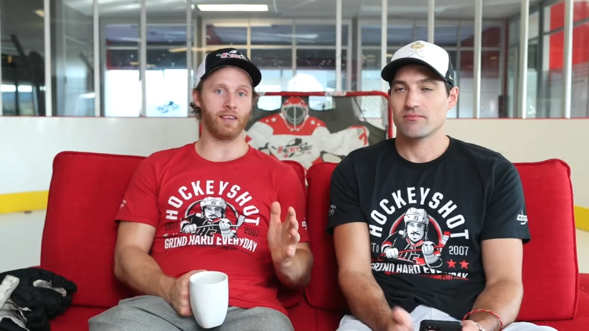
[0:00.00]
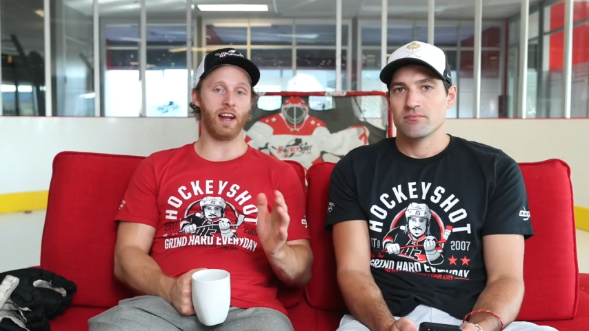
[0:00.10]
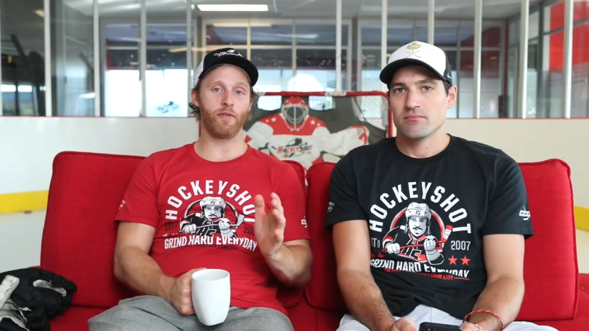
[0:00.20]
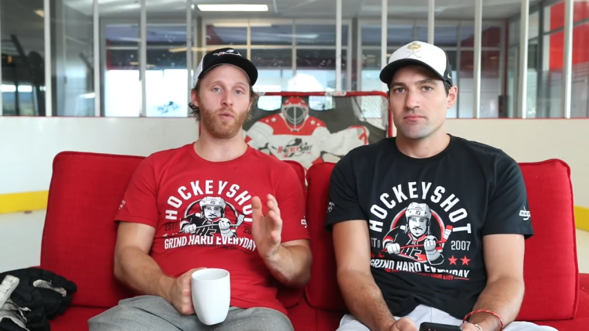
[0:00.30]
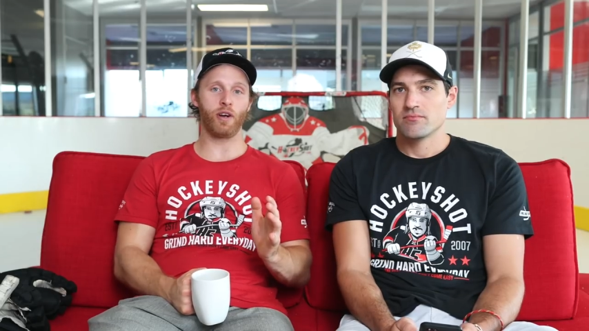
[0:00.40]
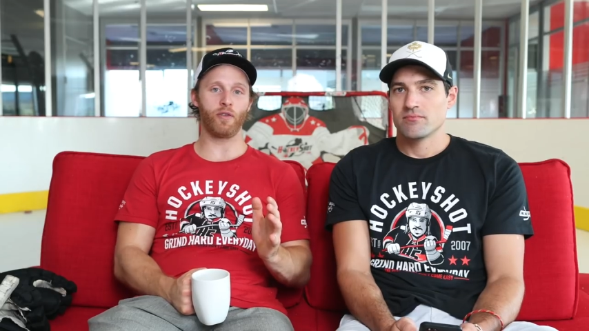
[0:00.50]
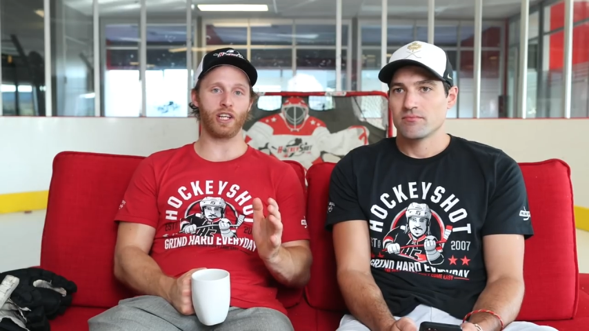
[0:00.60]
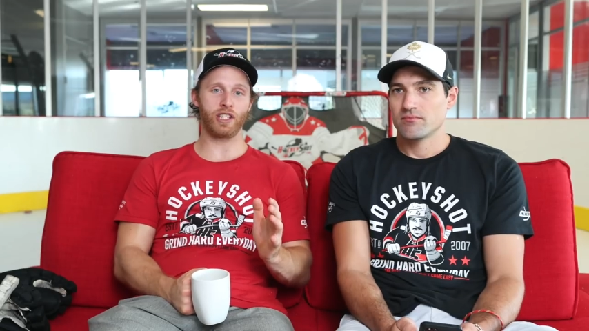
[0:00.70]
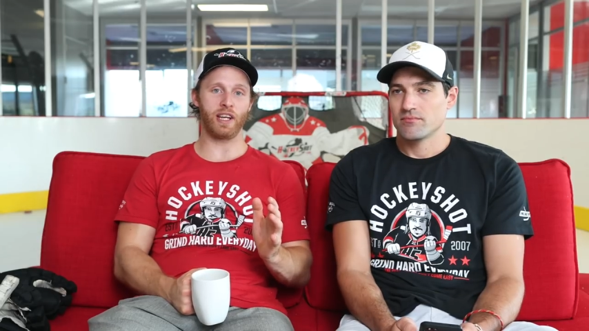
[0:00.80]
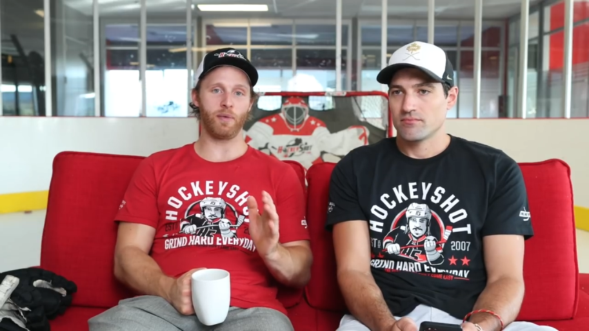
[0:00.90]
Speaker 1: You never want to
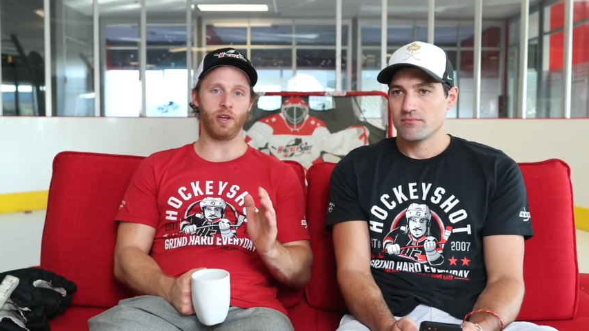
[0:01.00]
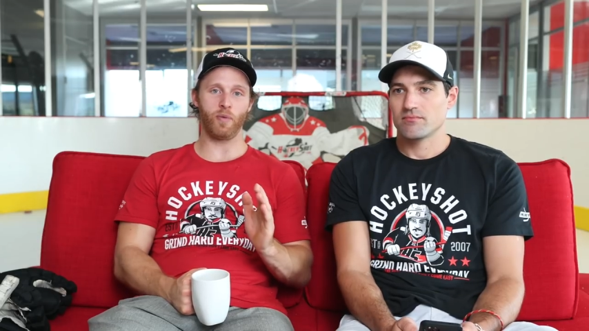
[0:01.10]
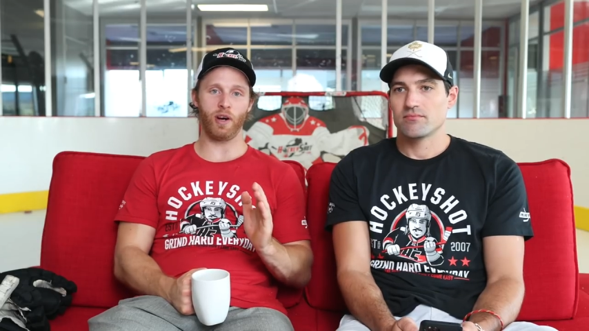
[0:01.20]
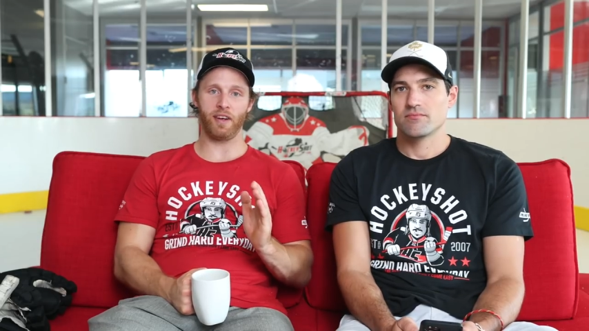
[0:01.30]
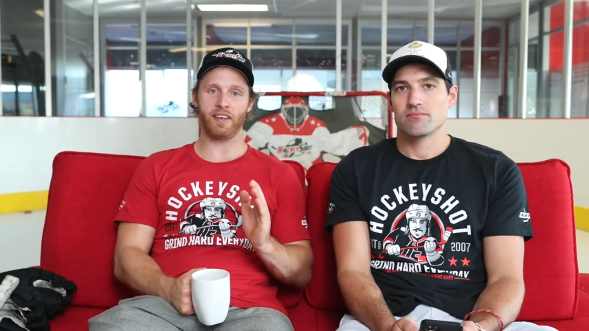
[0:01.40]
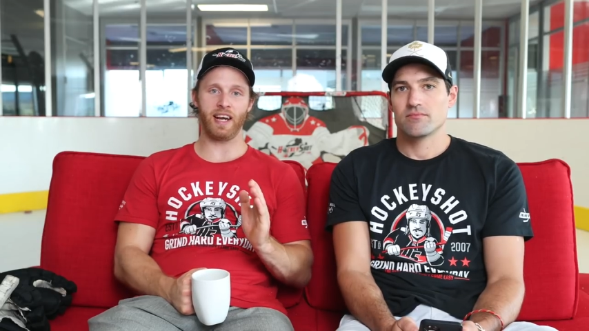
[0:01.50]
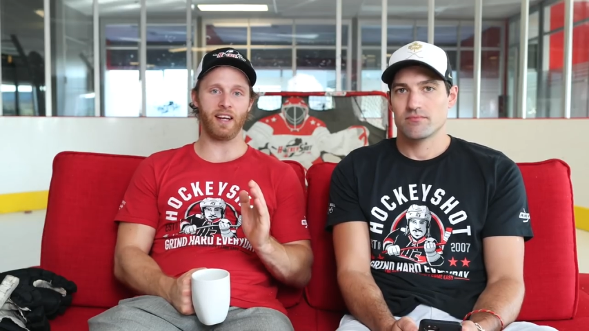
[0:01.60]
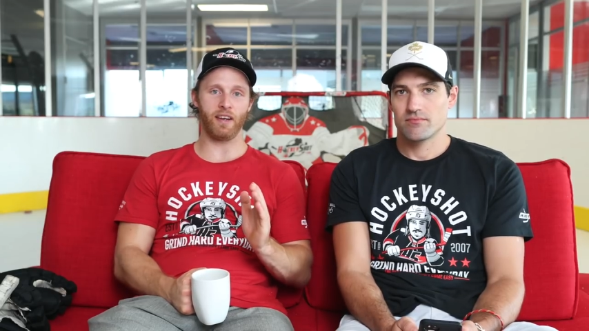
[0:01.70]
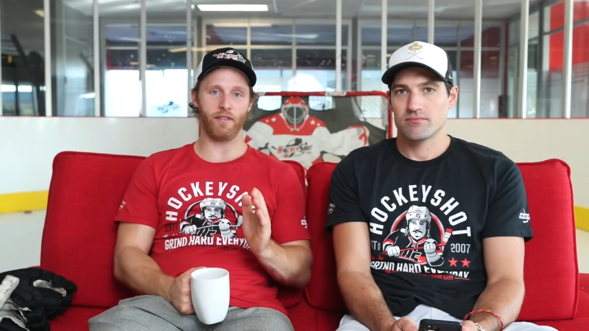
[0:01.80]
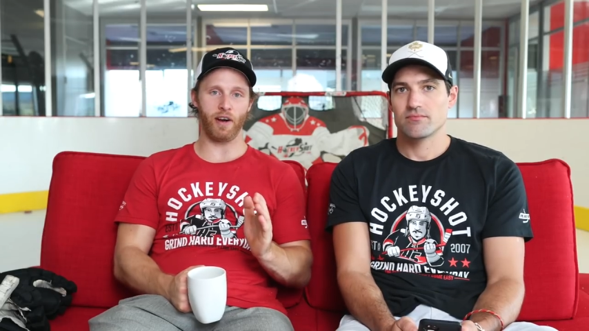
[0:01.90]
rush into it. You want to skate
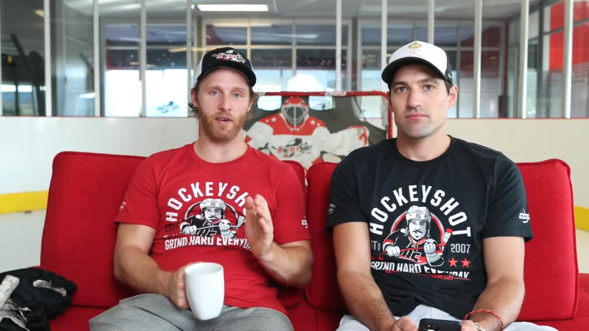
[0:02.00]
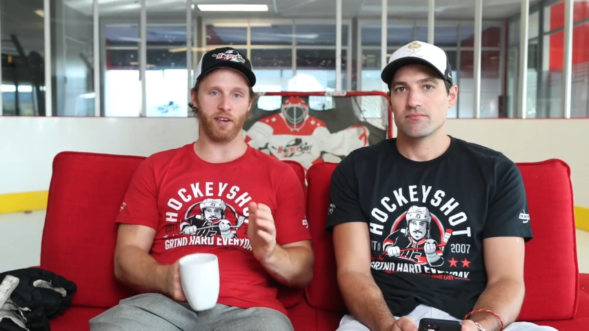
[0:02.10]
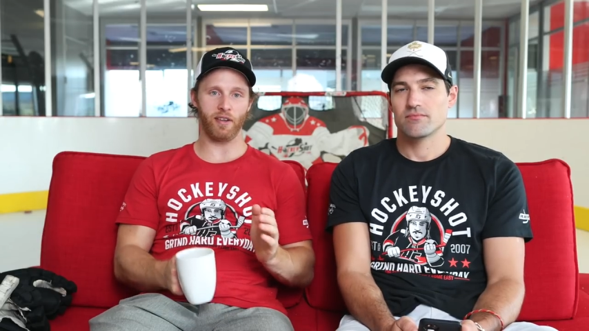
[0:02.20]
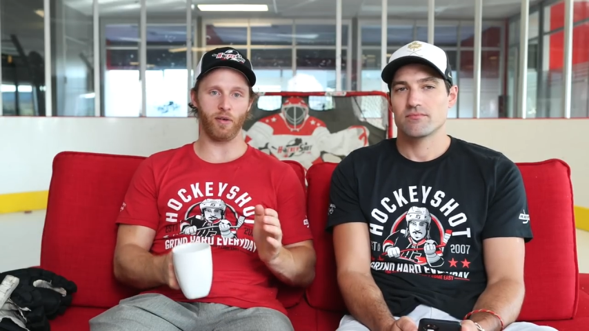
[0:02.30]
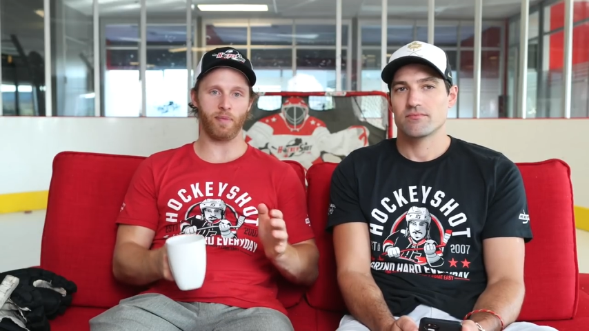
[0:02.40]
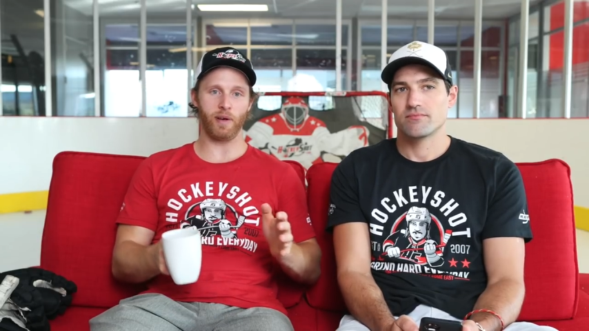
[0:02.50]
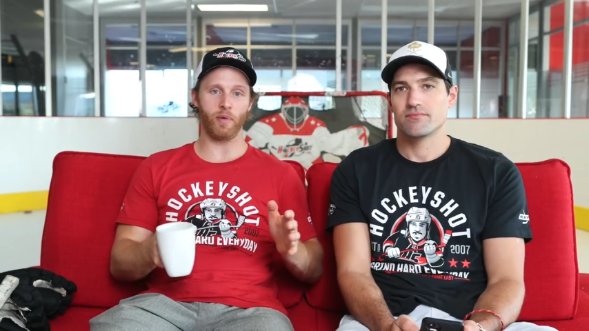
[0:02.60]
at a very slow speed.